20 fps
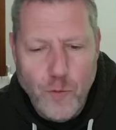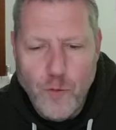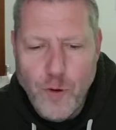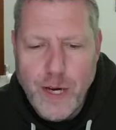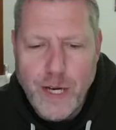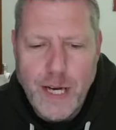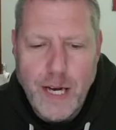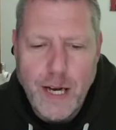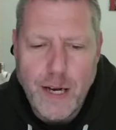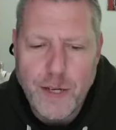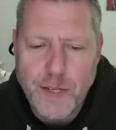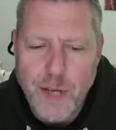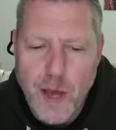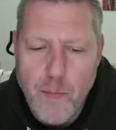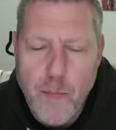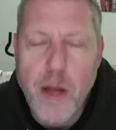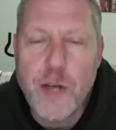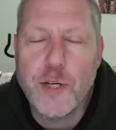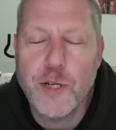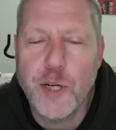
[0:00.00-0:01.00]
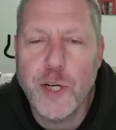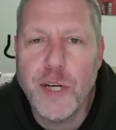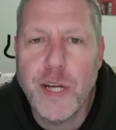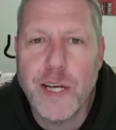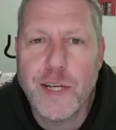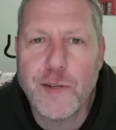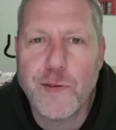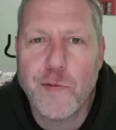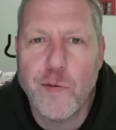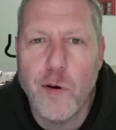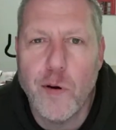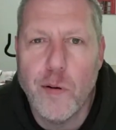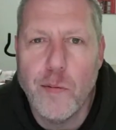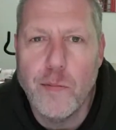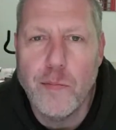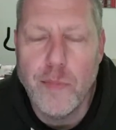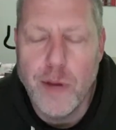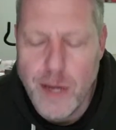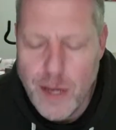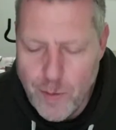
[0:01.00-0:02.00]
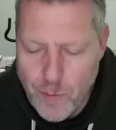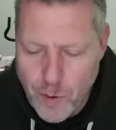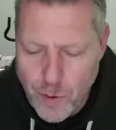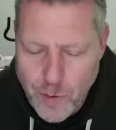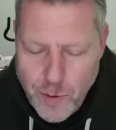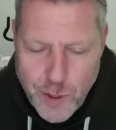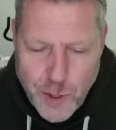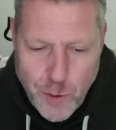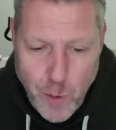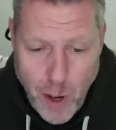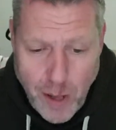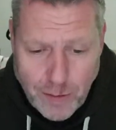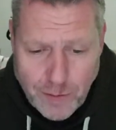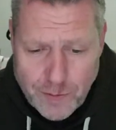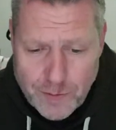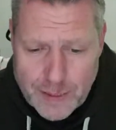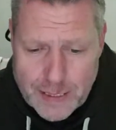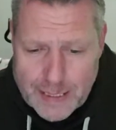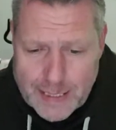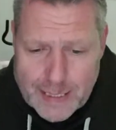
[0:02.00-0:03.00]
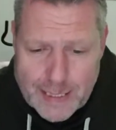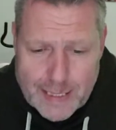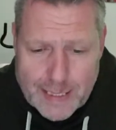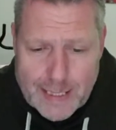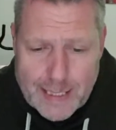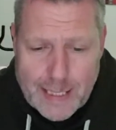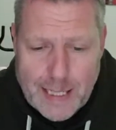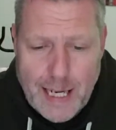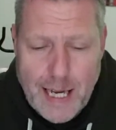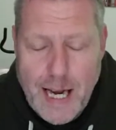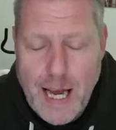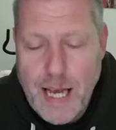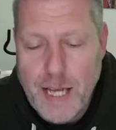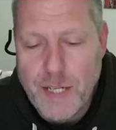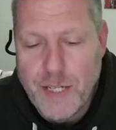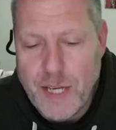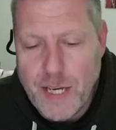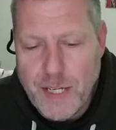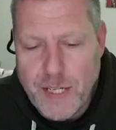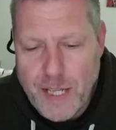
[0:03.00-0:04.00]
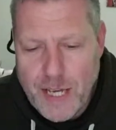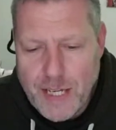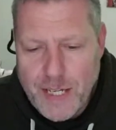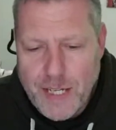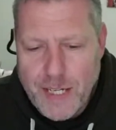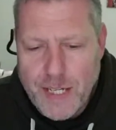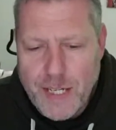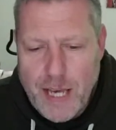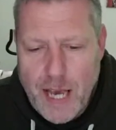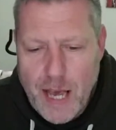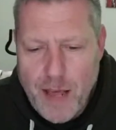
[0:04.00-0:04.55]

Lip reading: reading, as I mentioned, is from Hebrews 12, and it says this: